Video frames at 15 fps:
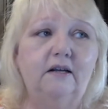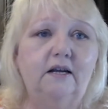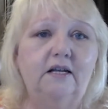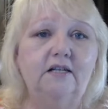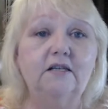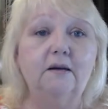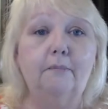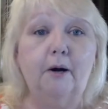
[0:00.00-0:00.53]

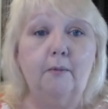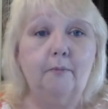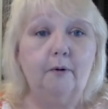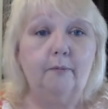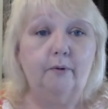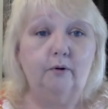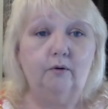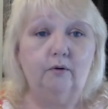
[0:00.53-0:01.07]
it's a
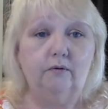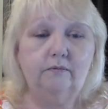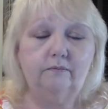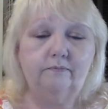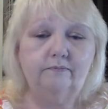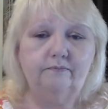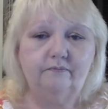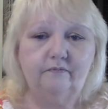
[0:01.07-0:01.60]
bumper pull,
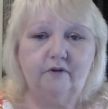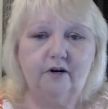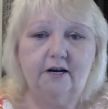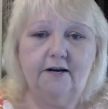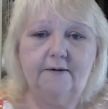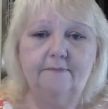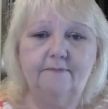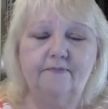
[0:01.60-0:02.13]

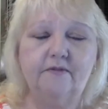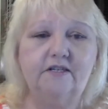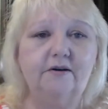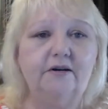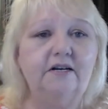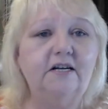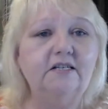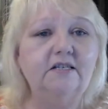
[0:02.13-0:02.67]
right? So
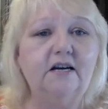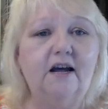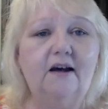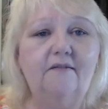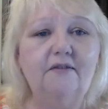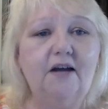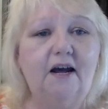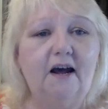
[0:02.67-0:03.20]
he doesn't
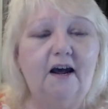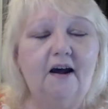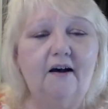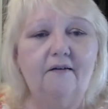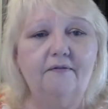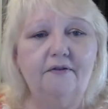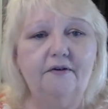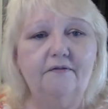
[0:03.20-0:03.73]
have to
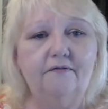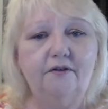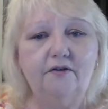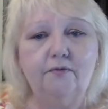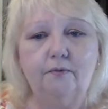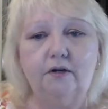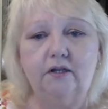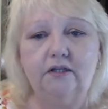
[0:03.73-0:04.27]
have the
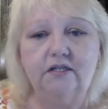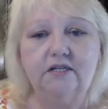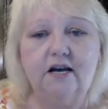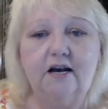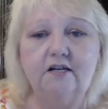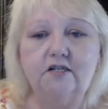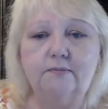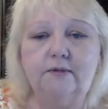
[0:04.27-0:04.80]
5th wheel
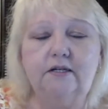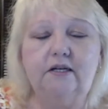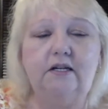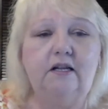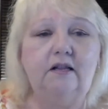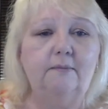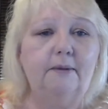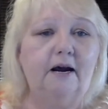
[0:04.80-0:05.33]
attachment
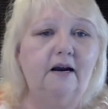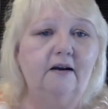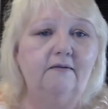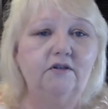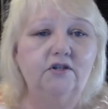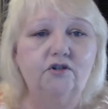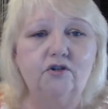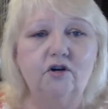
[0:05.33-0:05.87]
in the back of
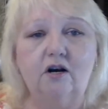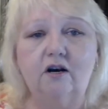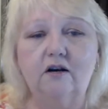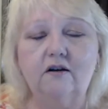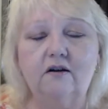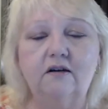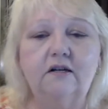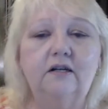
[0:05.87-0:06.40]
his
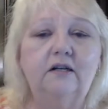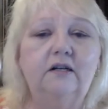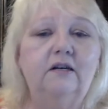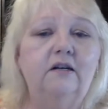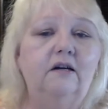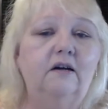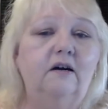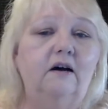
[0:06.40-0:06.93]
truck.
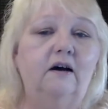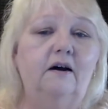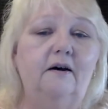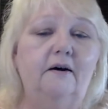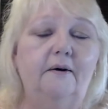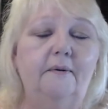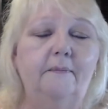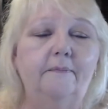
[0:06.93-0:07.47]

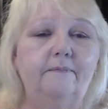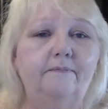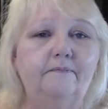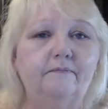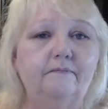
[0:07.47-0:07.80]
Um,